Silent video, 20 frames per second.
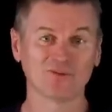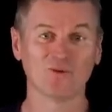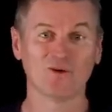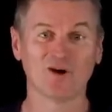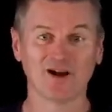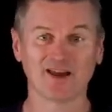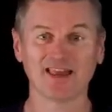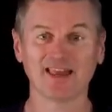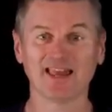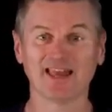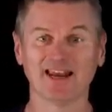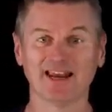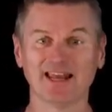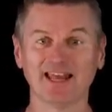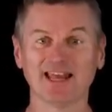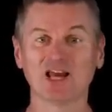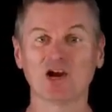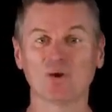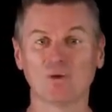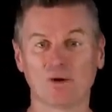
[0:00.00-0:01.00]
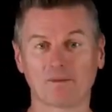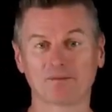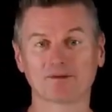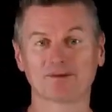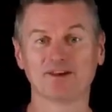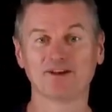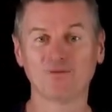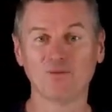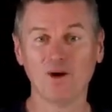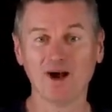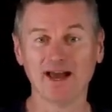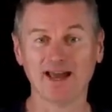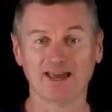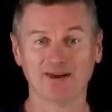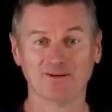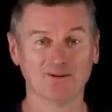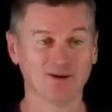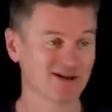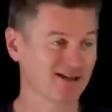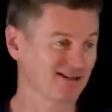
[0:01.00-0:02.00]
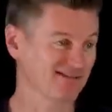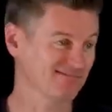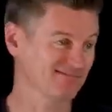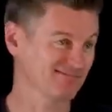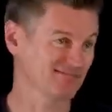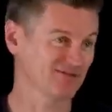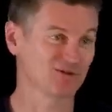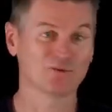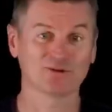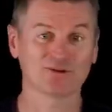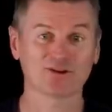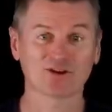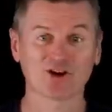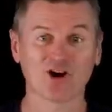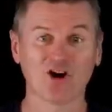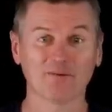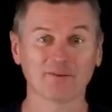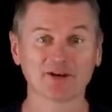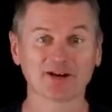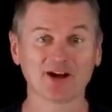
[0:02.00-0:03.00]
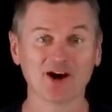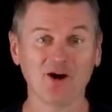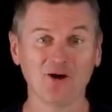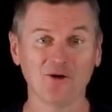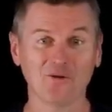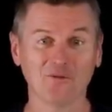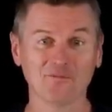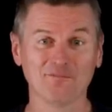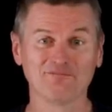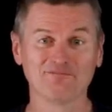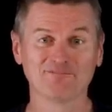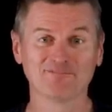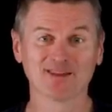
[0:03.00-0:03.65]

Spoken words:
working in a cooperative way, working towards a common goal.